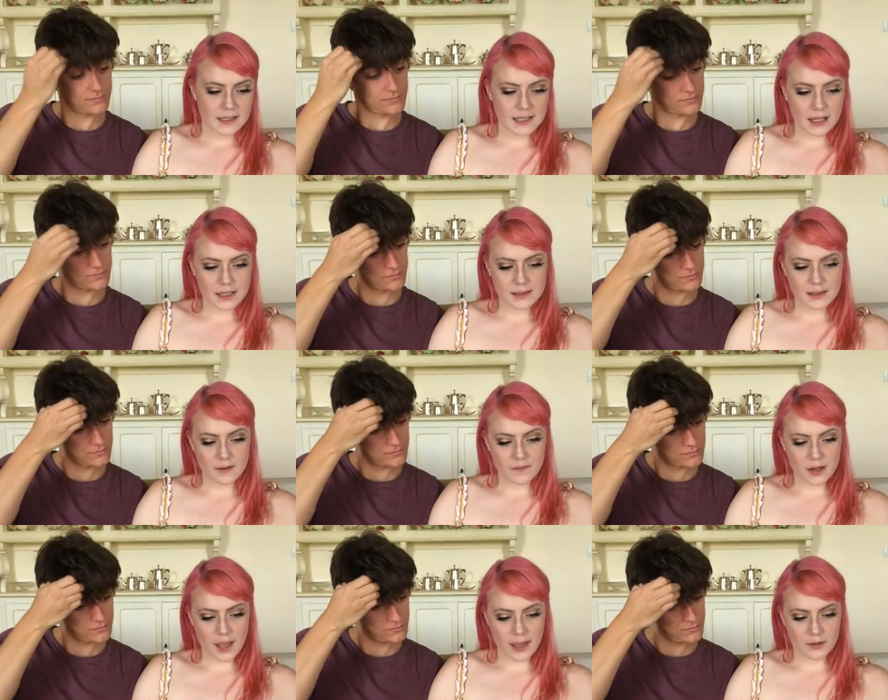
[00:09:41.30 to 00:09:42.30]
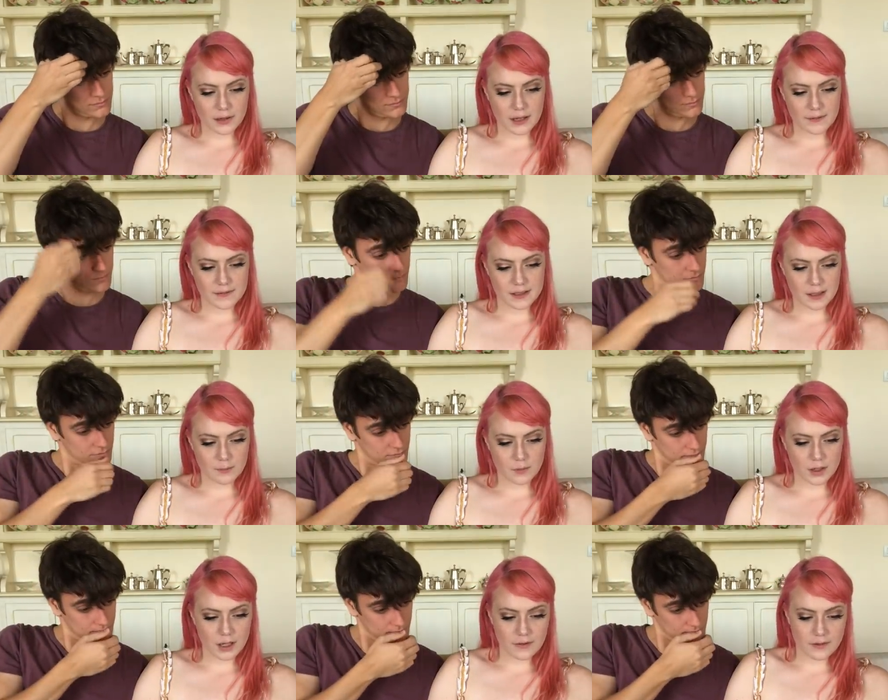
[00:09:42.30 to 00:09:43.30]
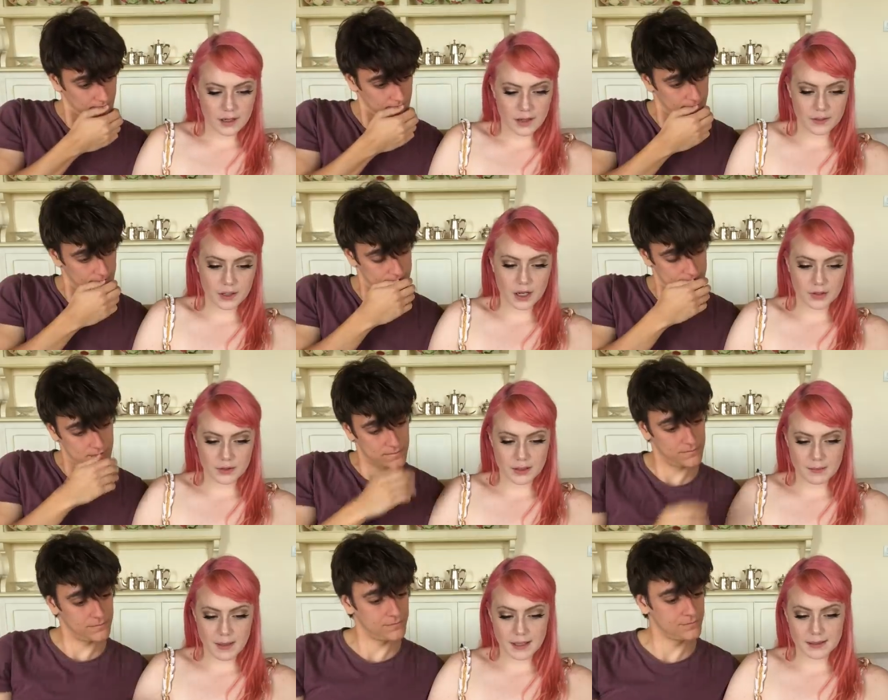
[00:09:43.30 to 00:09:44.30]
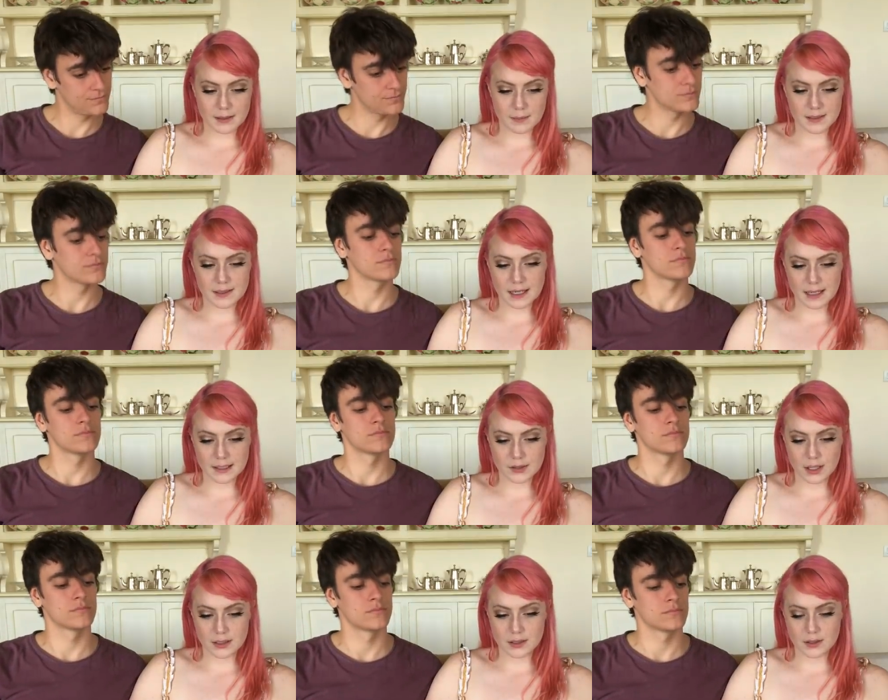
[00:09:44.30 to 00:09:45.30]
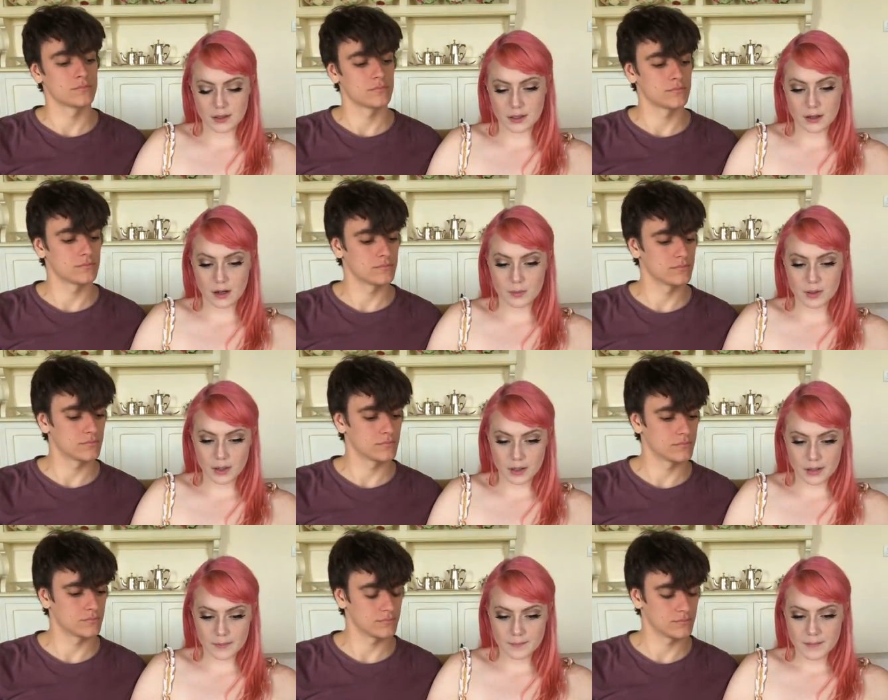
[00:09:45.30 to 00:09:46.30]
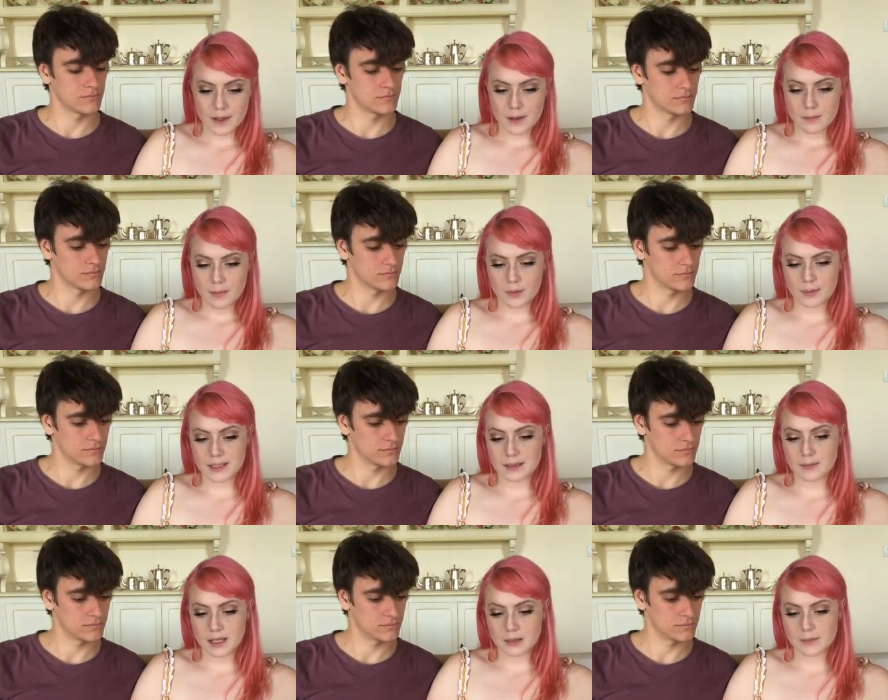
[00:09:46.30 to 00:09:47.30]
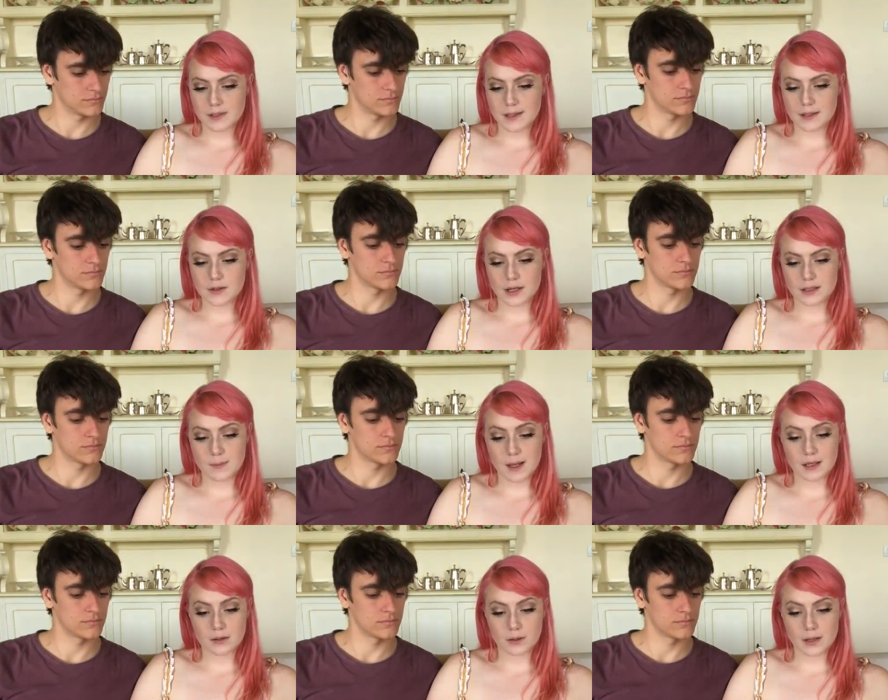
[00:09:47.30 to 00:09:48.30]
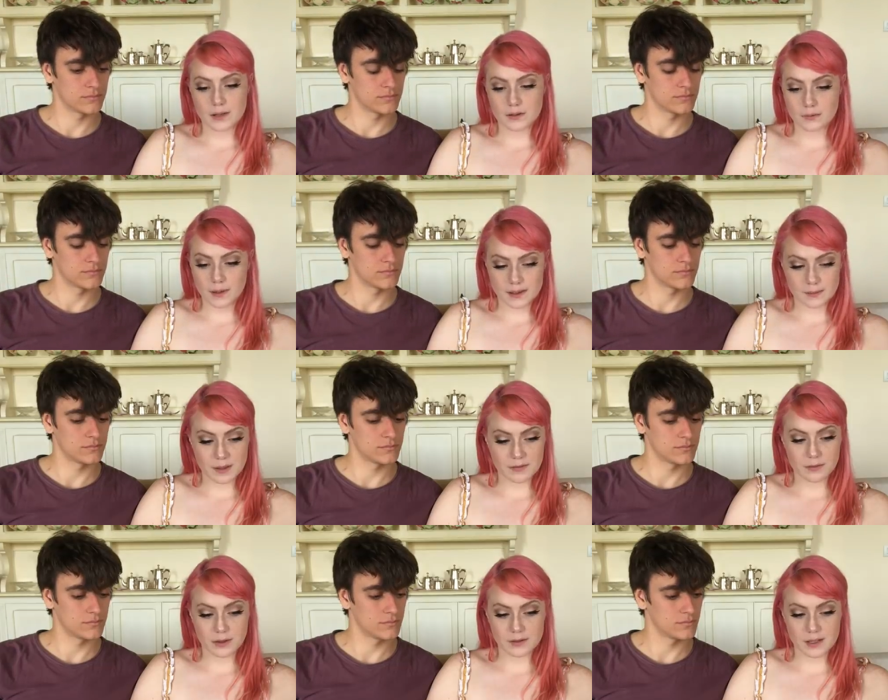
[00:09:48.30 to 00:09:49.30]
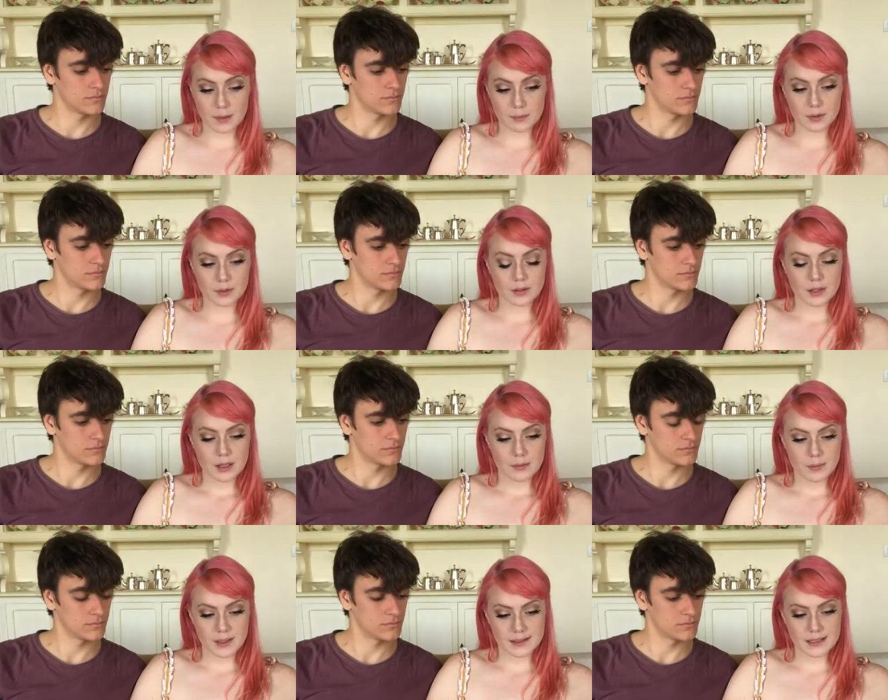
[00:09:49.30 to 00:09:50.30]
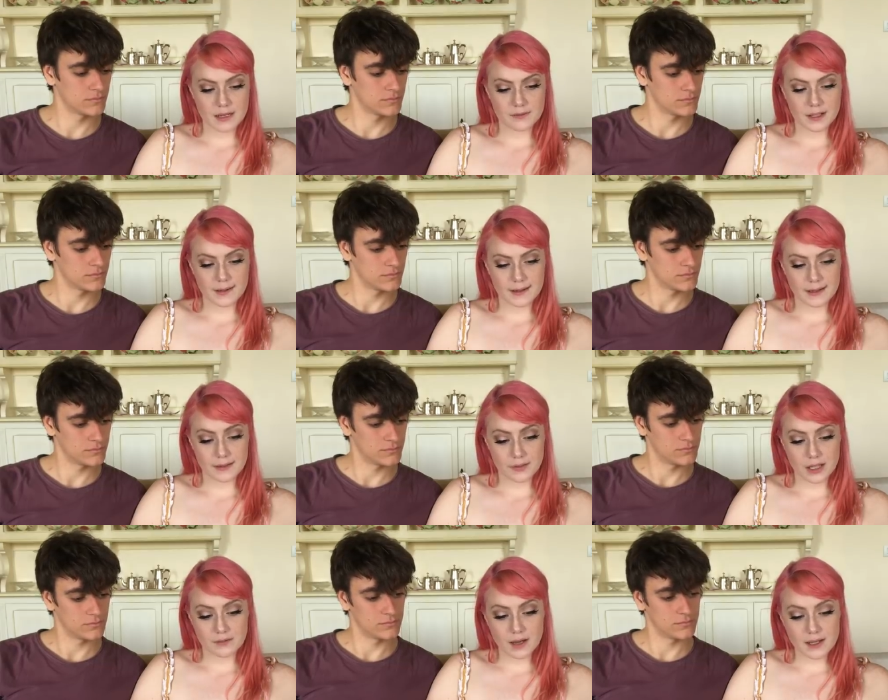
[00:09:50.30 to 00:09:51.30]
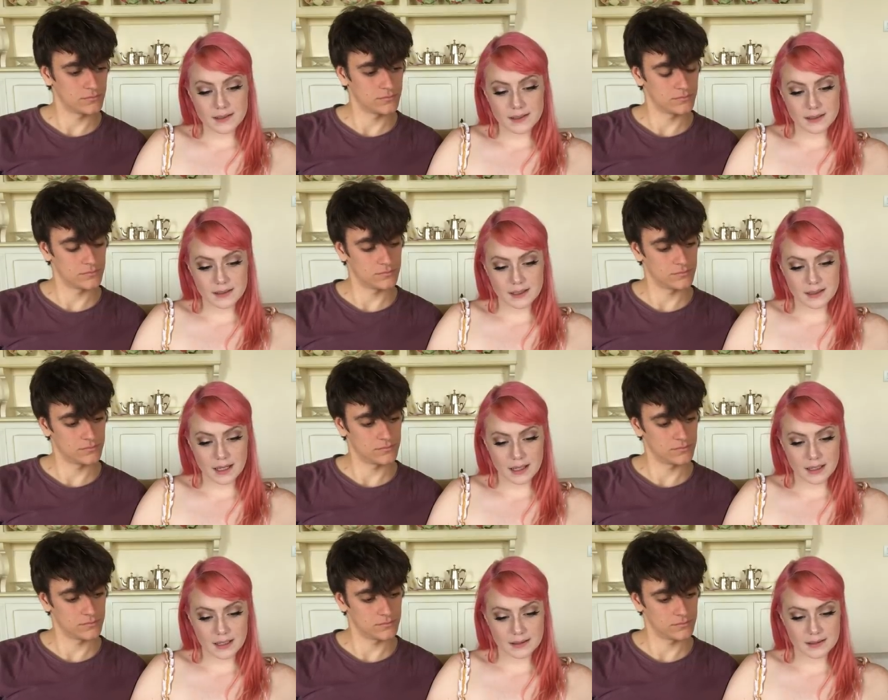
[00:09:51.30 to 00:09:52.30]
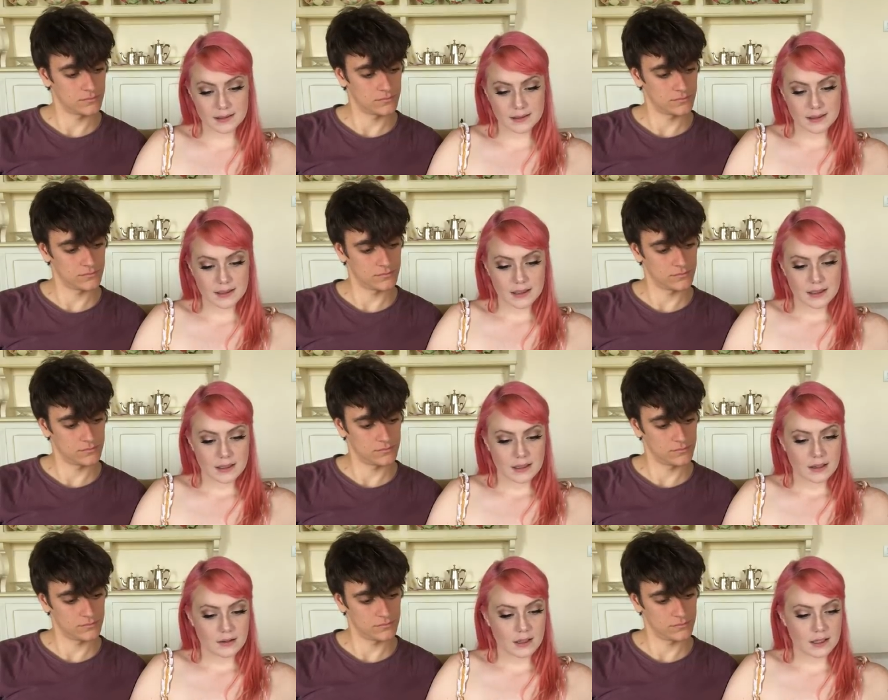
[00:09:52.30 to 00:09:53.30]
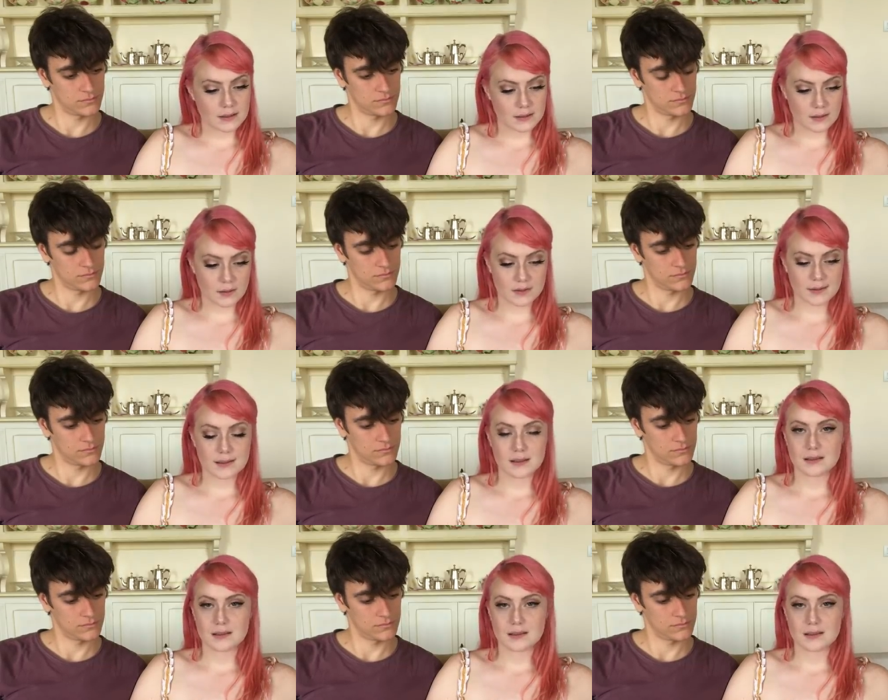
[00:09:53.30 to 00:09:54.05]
Speaker 1: Italians got very angry if someone of another country makes some mistakes trying to cook a carbonara, but we did many mistakes trying to make an oriental recipe, for example. But instead of getting, giving advices, the Italians insult.